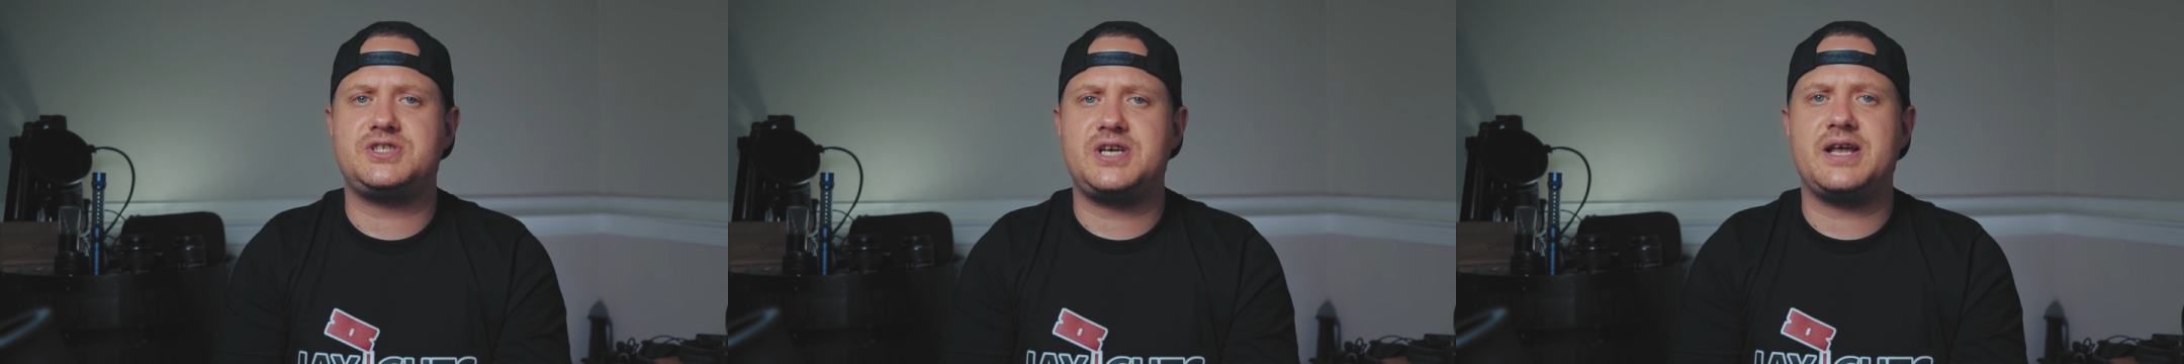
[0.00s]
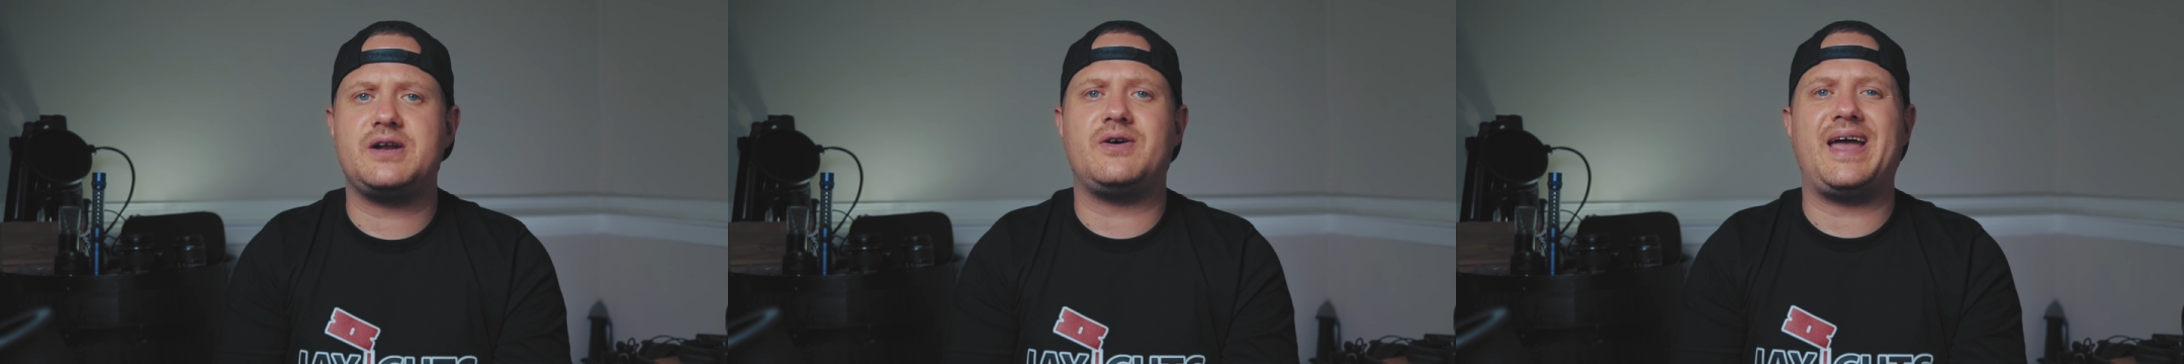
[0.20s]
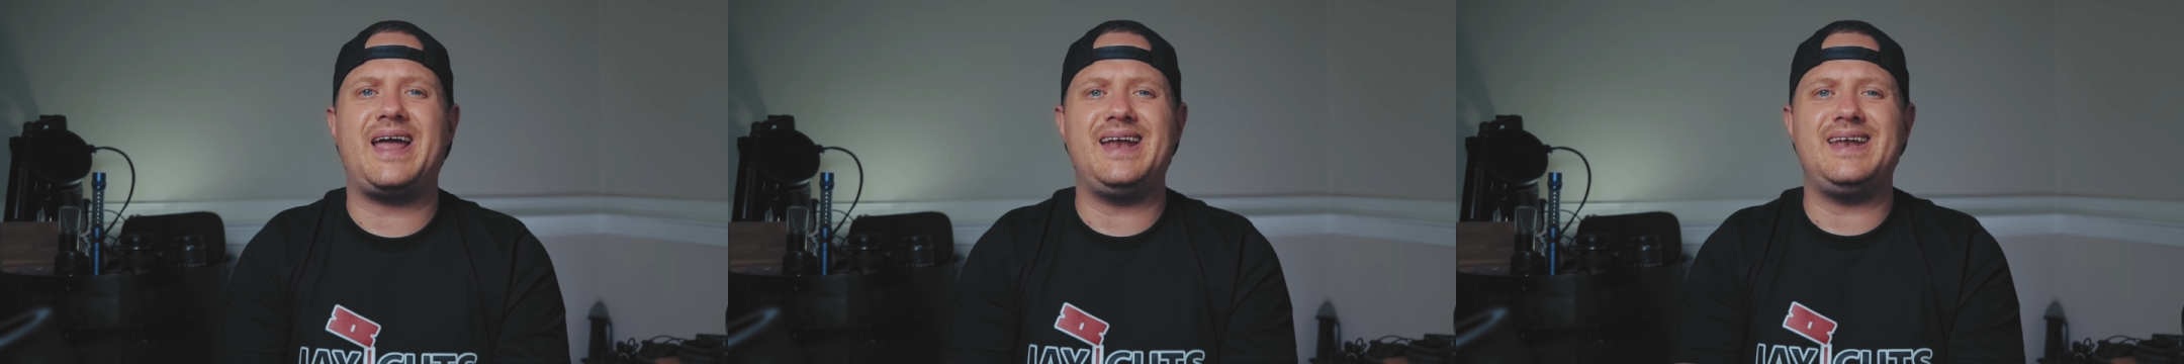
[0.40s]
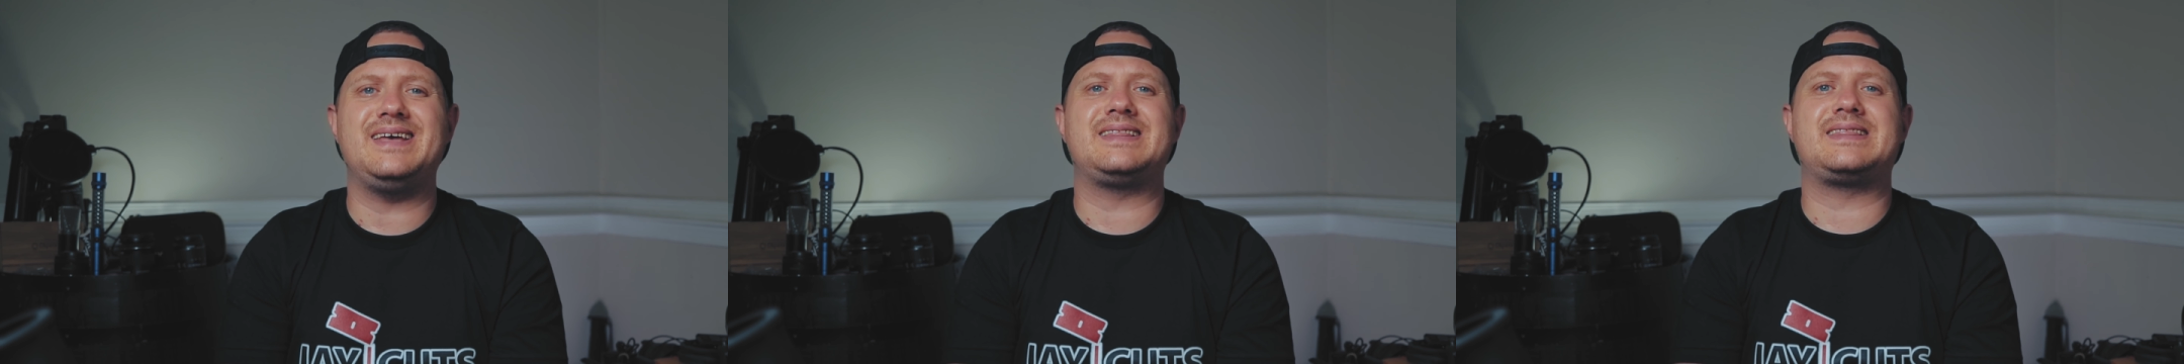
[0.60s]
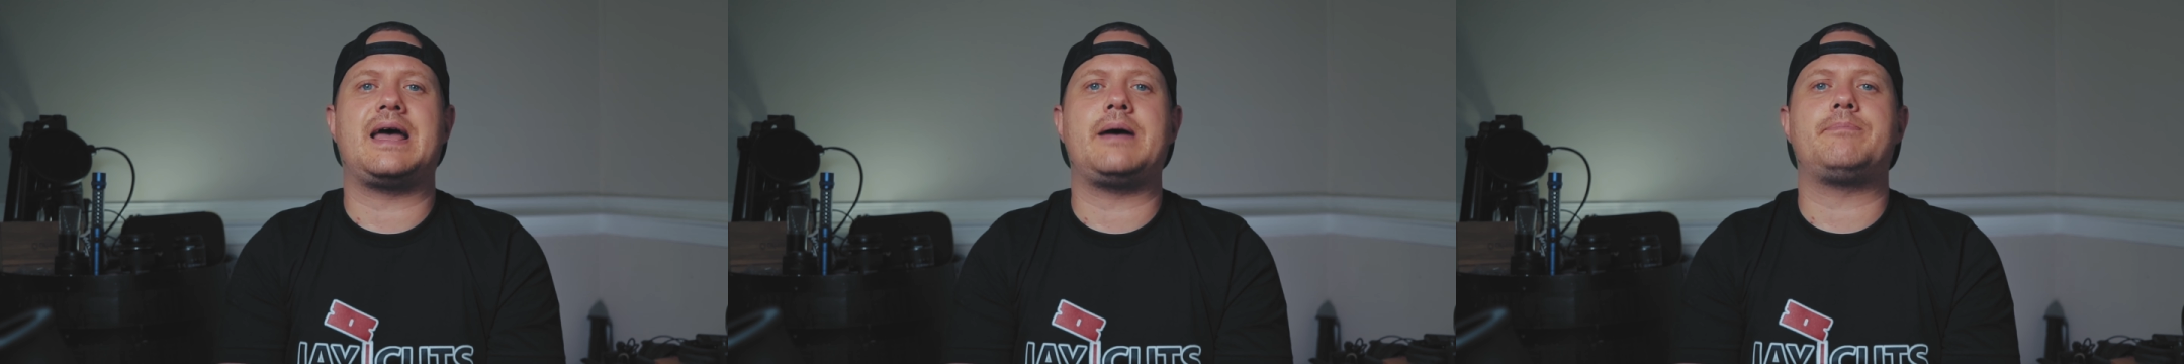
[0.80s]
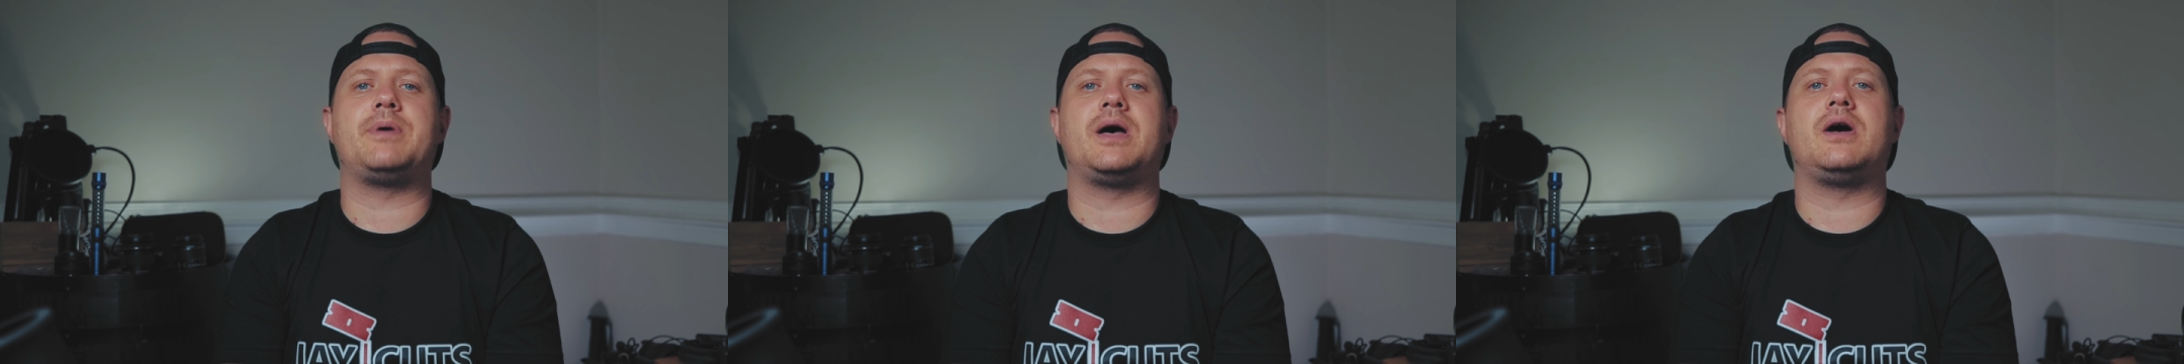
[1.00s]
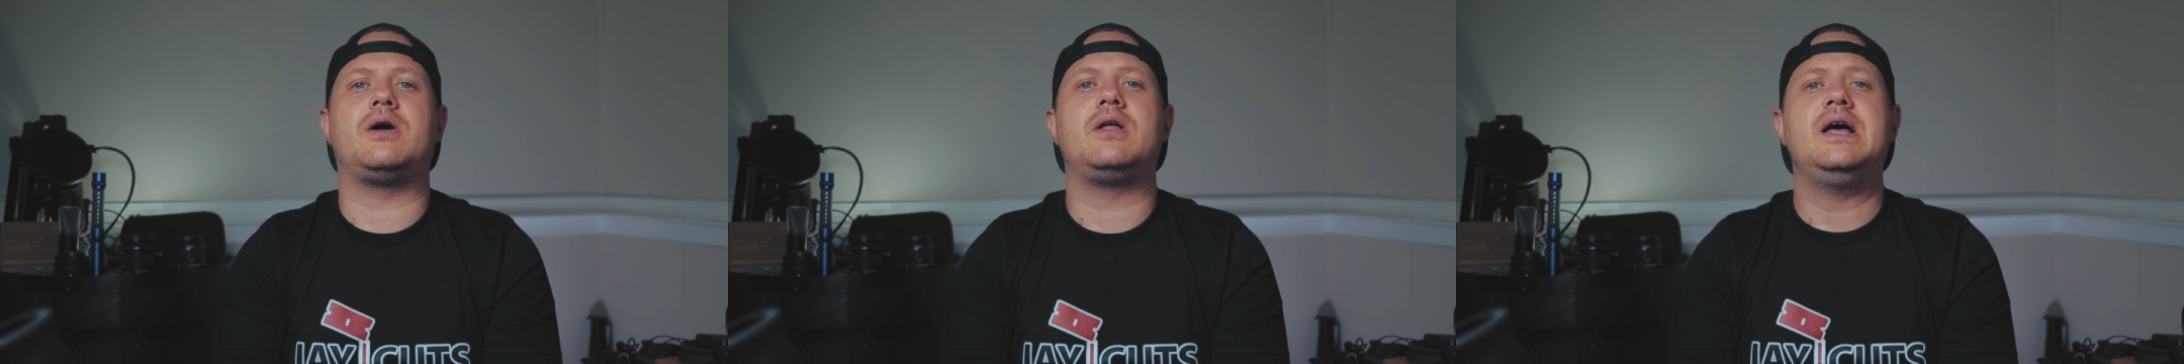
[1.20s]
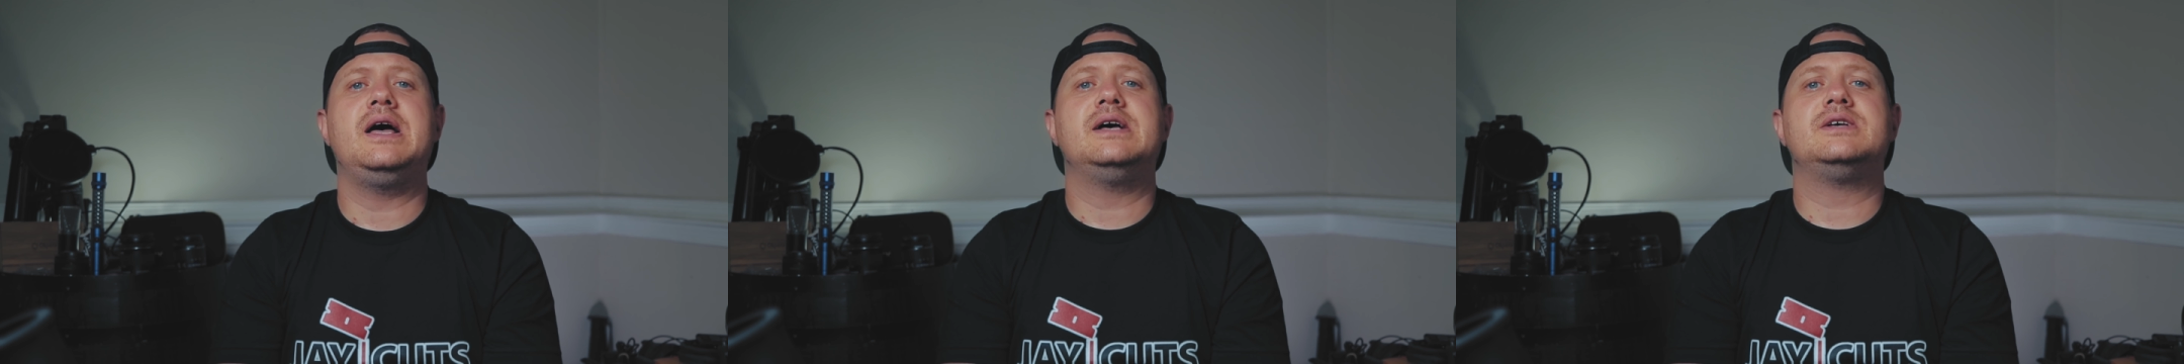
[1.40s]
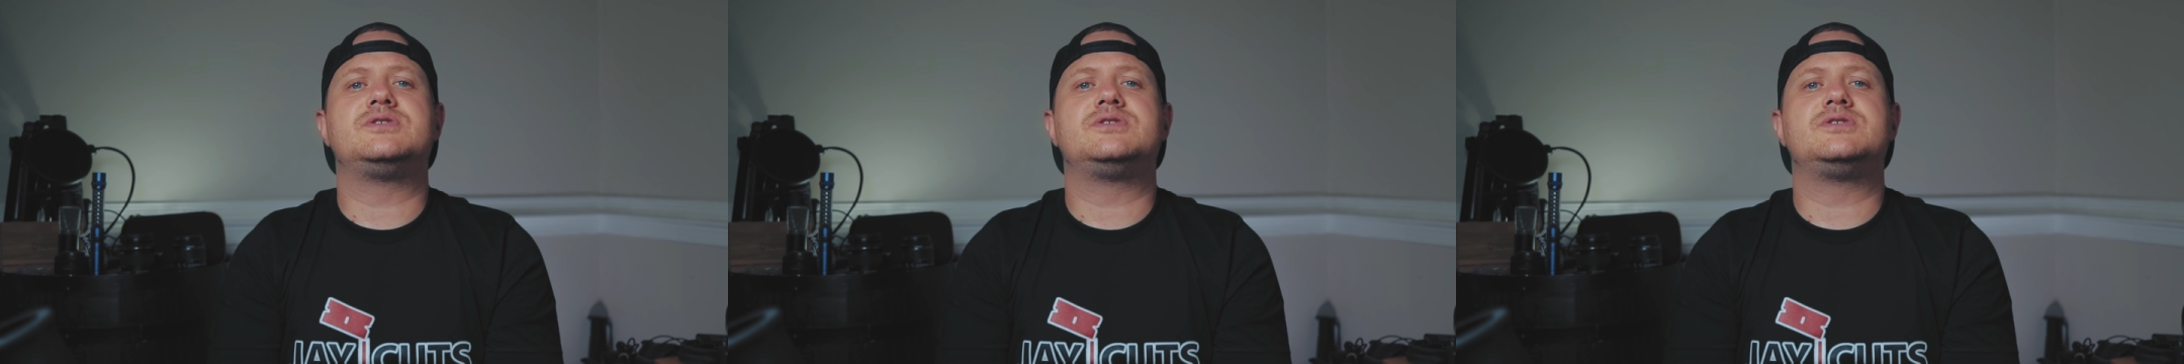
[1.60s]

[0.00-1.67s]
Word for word: channel and hit that bell